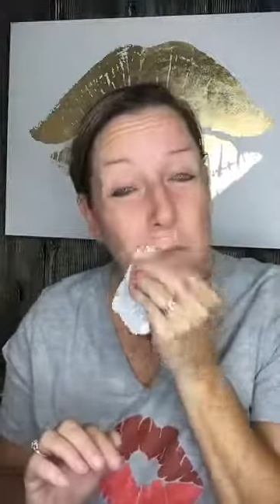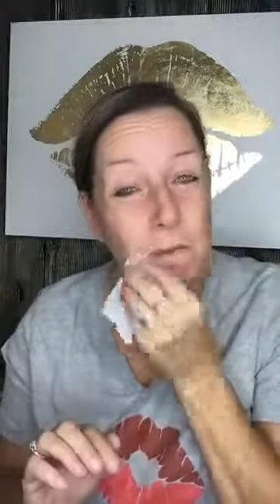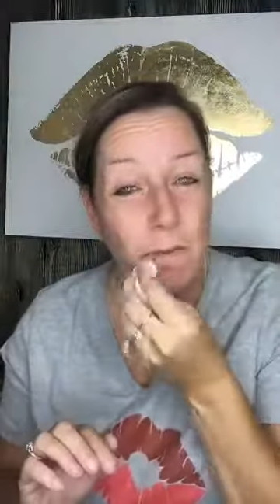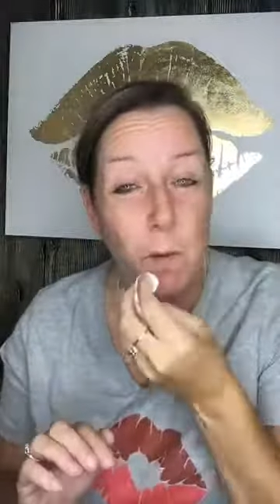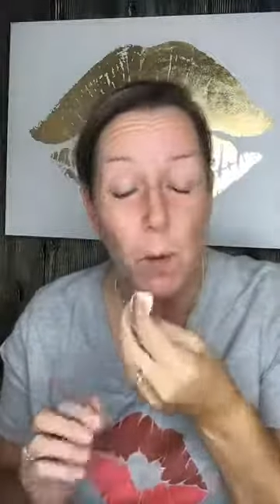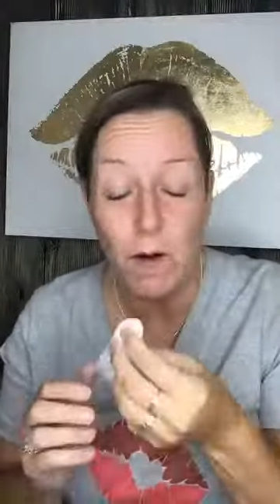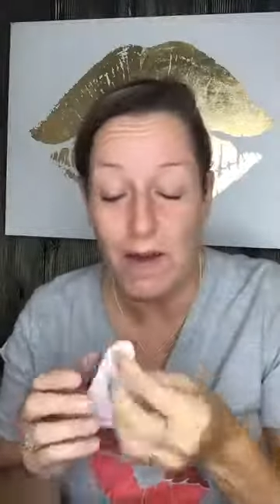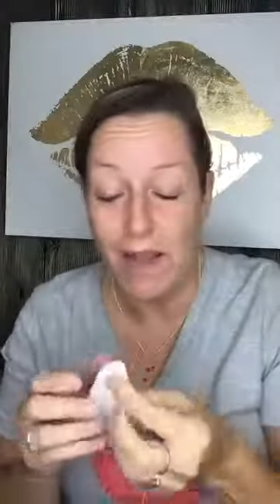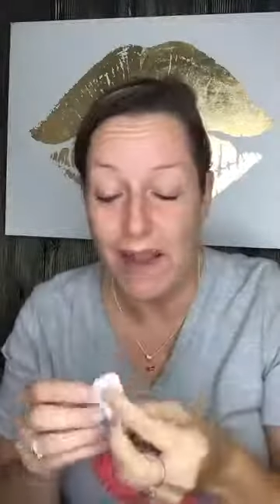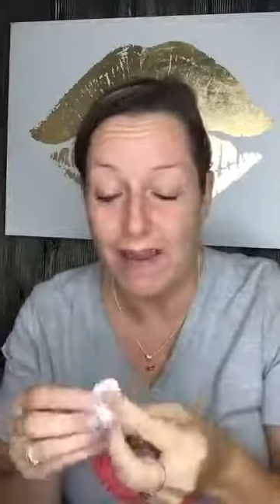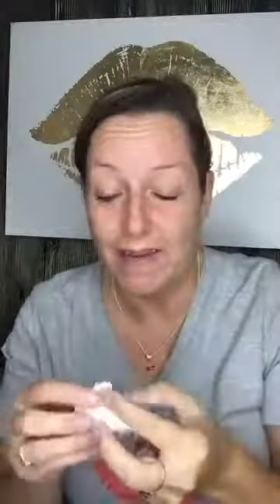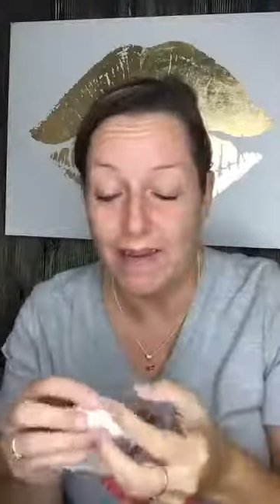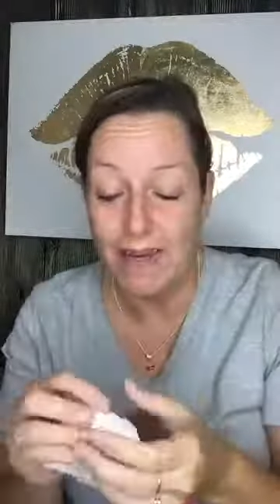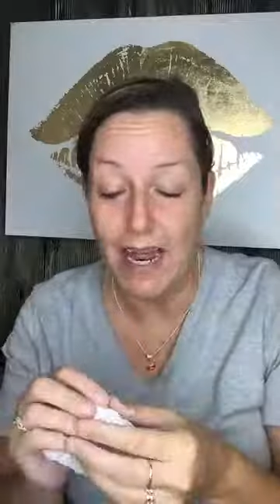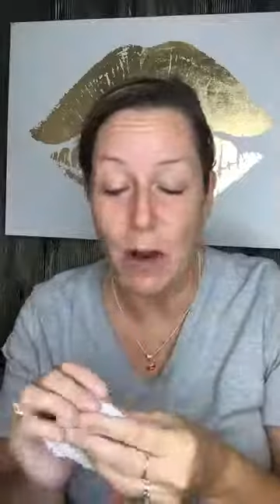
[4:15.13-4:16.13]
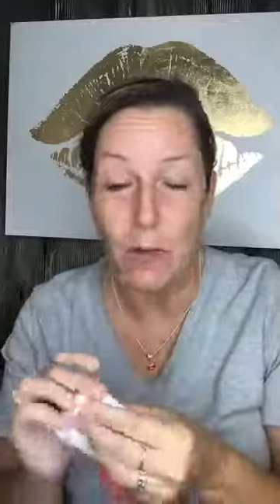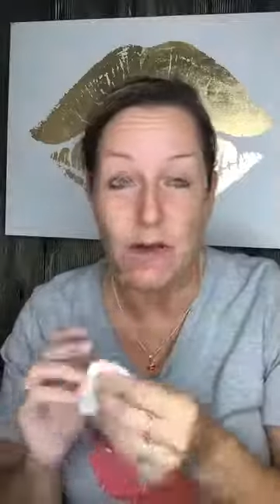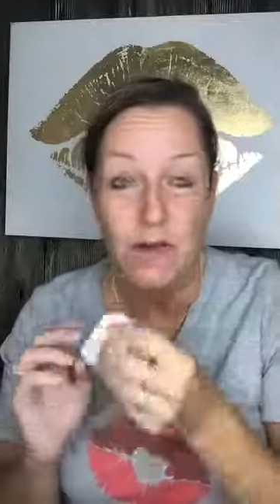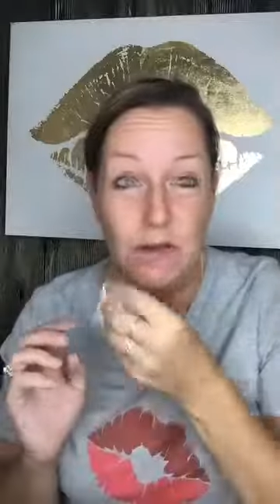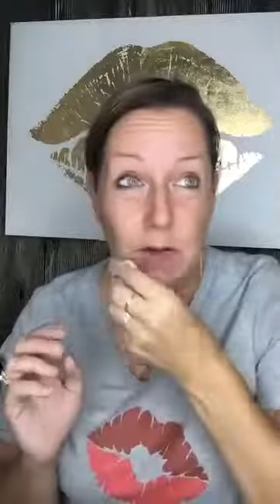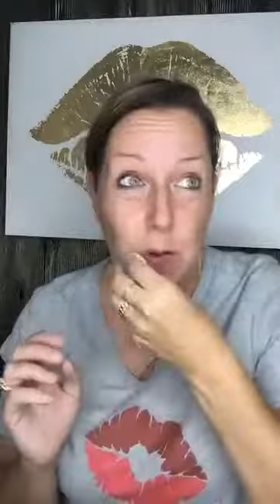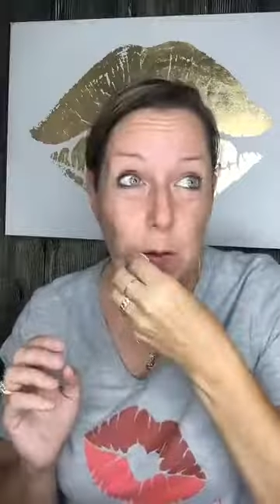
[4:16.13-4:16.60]
4 to 18 hours.
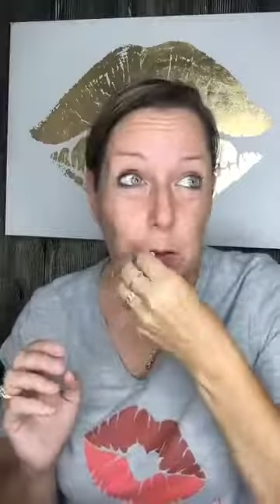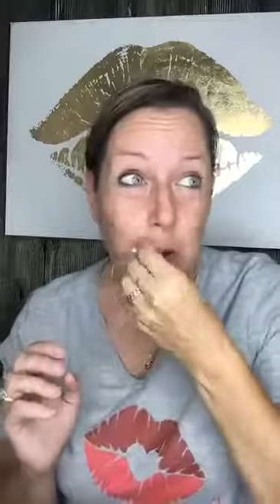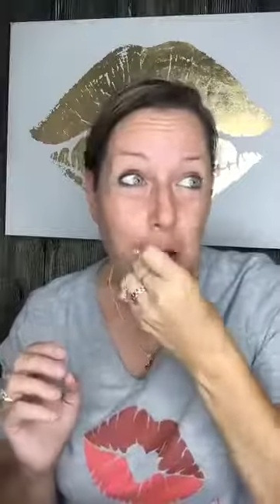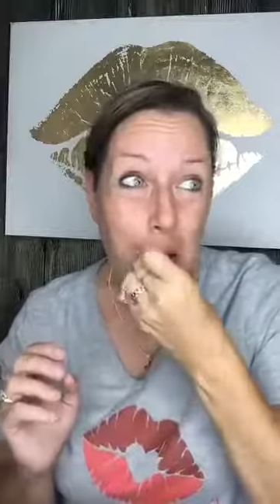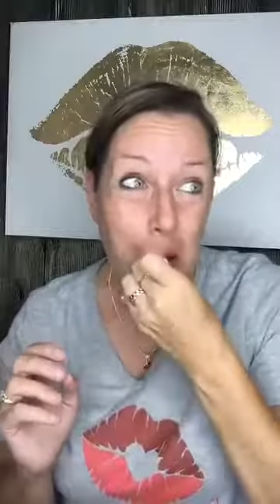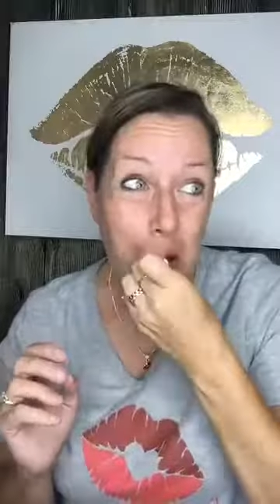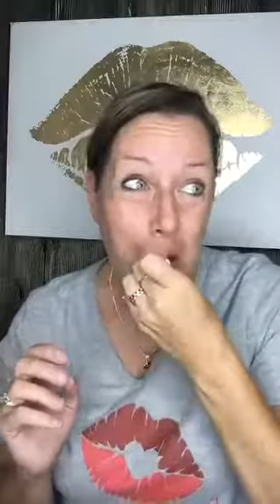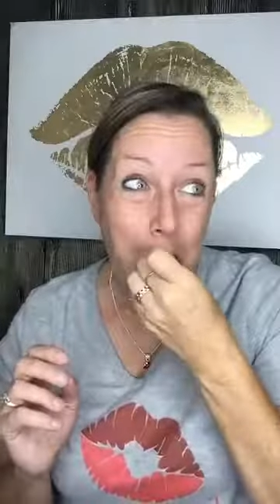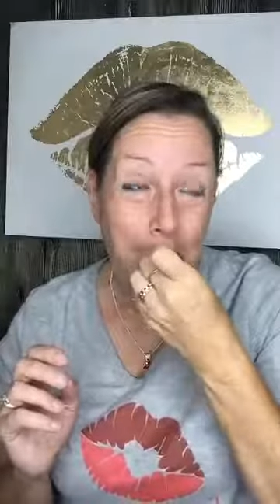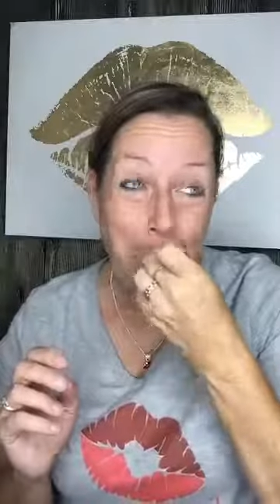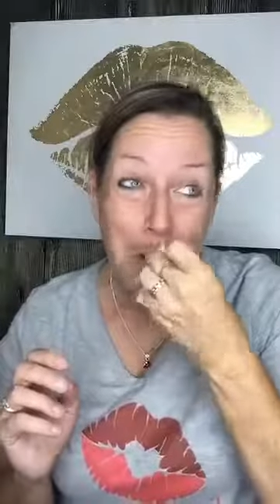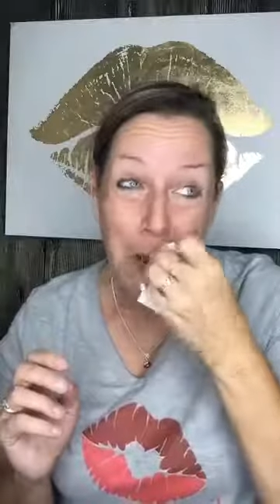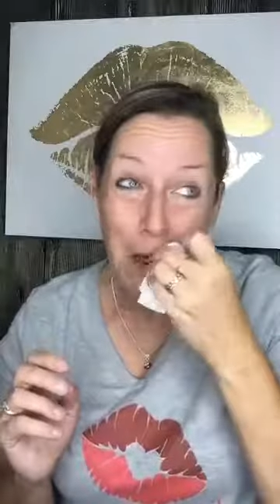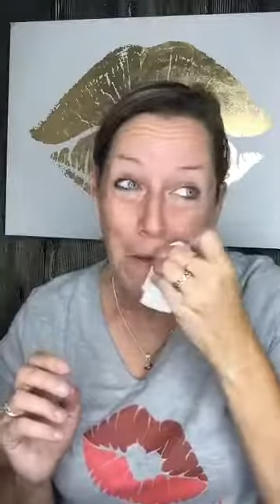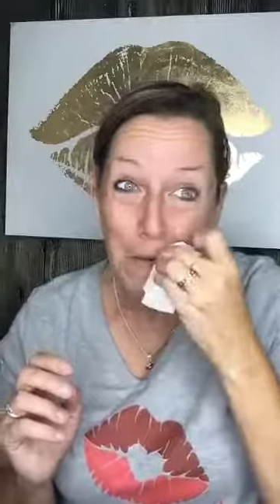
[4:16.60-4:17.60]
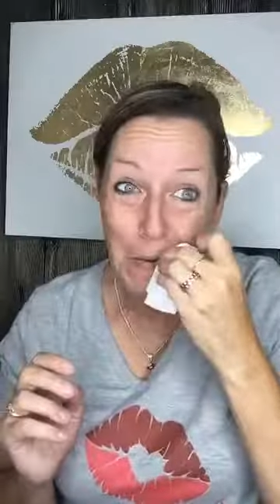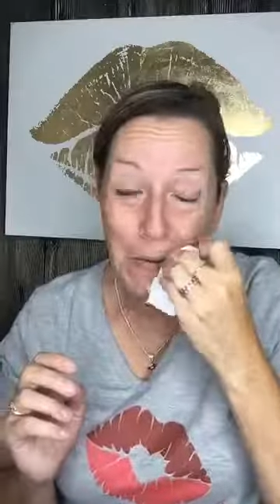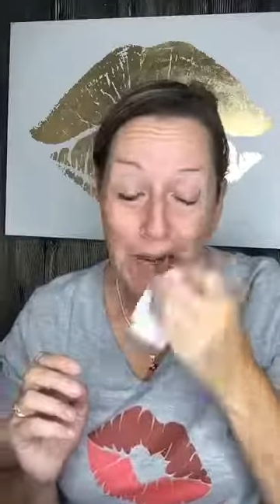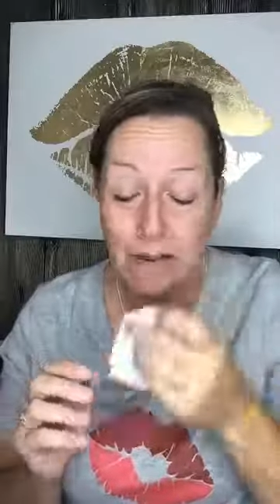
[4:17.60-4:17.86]
So that was